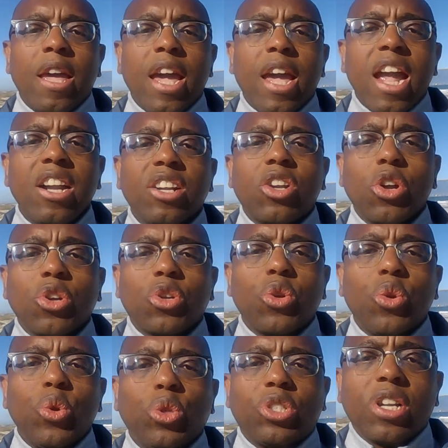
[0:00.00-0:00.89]
In
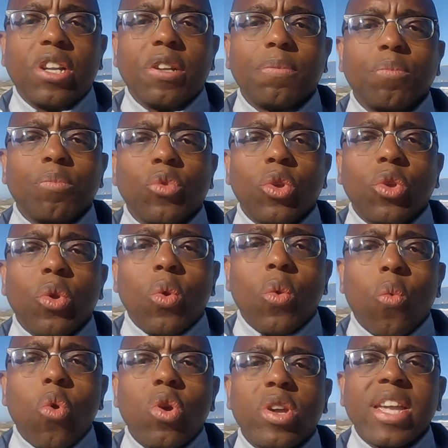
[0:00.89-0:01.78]
conclusion,
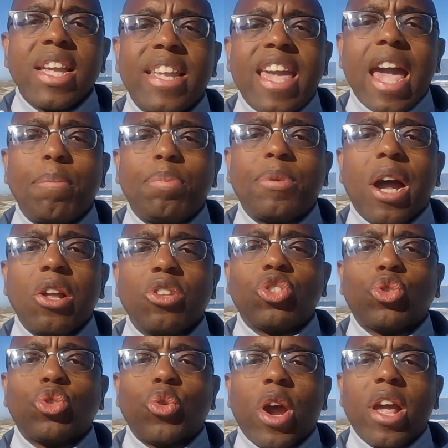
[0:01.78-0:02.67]
walking Cape
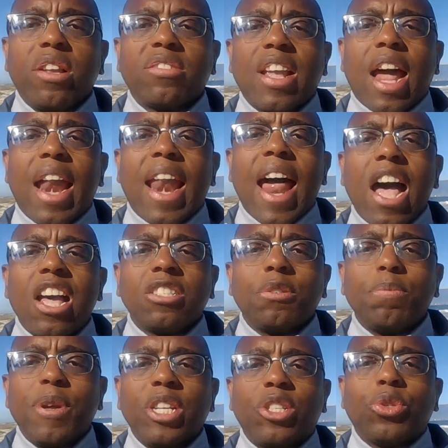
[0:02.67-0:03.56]
Town's trails
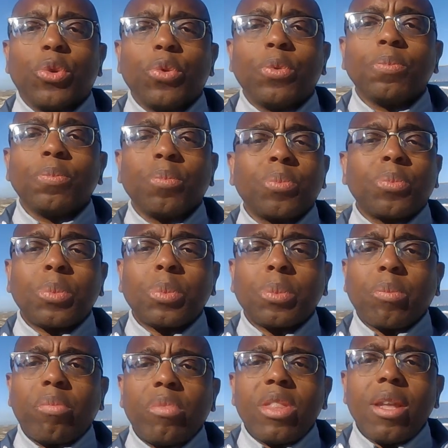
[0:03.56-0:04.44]
allows me to
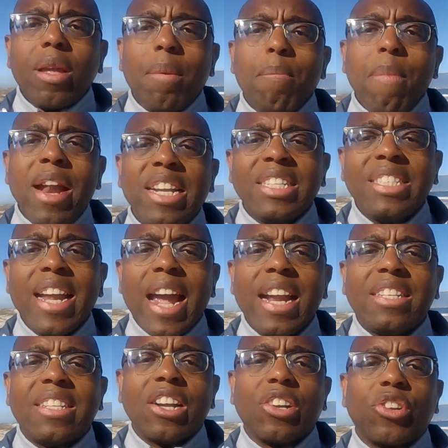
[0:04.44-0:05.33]

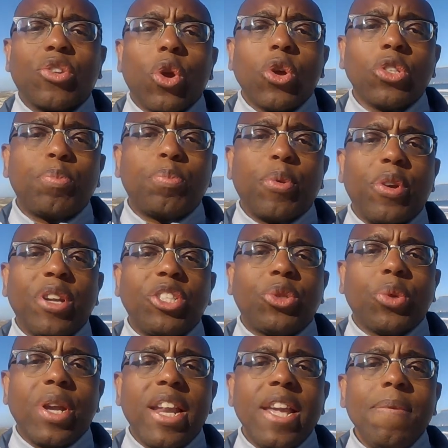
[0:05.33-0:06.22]
meditate and grow
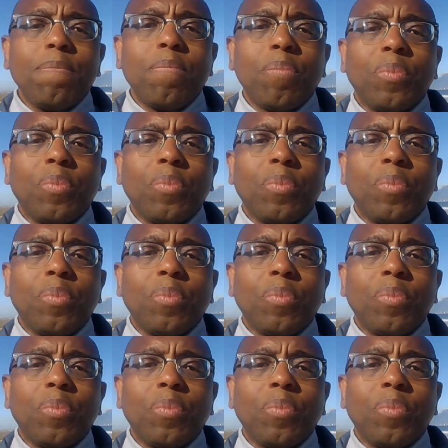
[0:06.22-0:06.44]
spiritually.